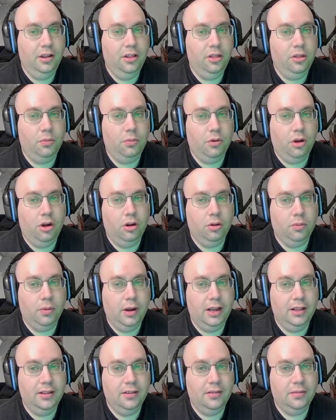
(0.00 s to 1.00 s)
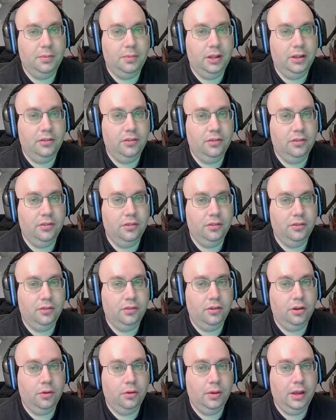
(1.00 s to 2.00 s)
the wrong way at this place.
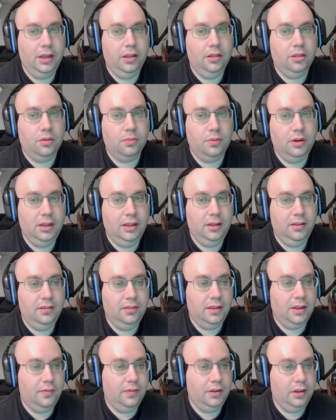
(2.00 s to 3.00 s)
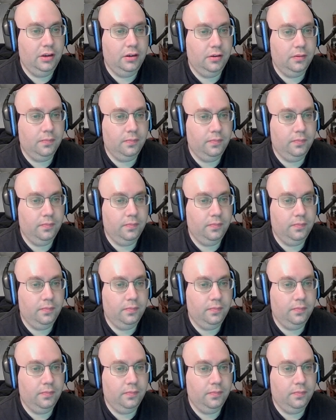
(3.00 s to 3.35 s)
So 8, 3, 7,